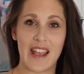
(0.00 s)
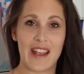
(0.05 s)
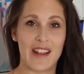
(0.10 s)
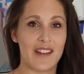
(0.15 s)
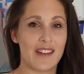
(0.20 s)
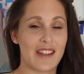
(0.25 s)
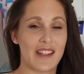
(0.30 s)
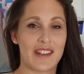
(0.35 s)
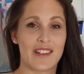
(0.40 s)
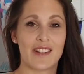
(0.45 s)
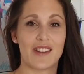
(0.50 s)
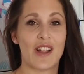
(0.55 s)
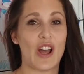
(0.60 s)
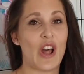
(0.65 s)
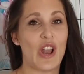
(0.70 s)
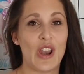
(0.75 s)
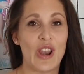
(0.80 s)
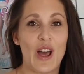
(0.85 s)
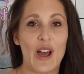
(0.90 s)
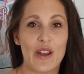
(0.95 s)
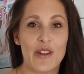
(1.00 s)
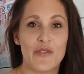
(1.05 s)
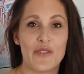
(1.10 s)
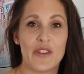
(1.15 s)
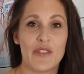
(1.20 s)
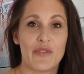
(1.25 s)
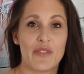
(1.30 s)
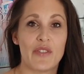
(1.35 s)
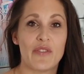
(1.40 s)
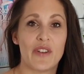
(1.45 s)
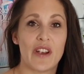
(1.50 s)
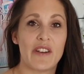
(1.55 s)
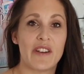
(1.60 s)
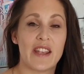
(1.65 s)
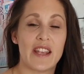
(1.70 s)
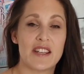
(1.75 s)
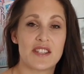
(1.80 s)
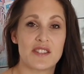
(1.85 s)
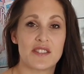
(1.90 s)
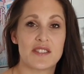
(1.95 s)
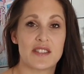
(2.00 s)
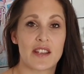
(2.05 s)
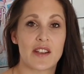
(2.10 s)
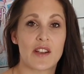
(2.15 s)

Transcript: like a lot of different variations and